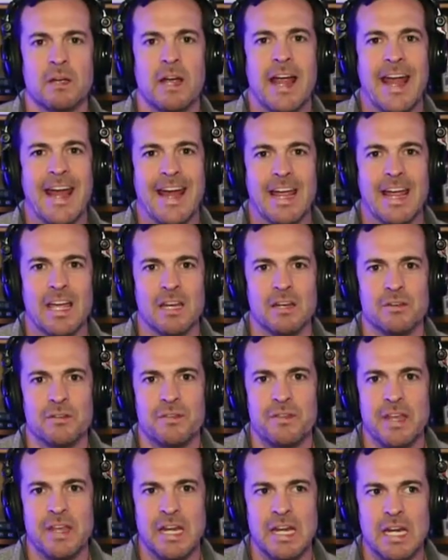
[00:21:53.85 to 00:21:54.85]
and
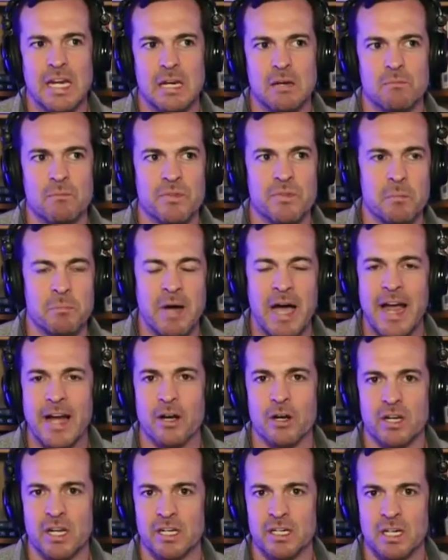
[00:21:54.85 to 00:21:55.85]
the
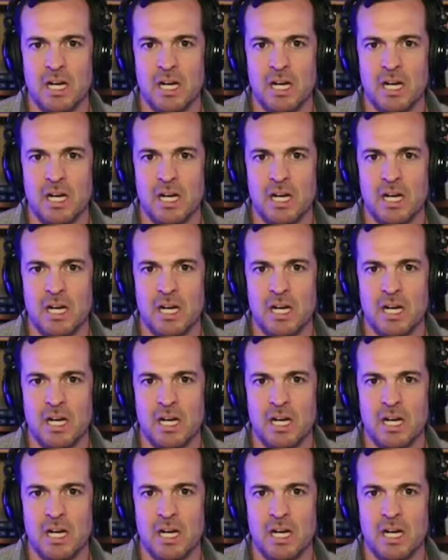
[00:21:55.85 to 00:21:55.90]
buyer can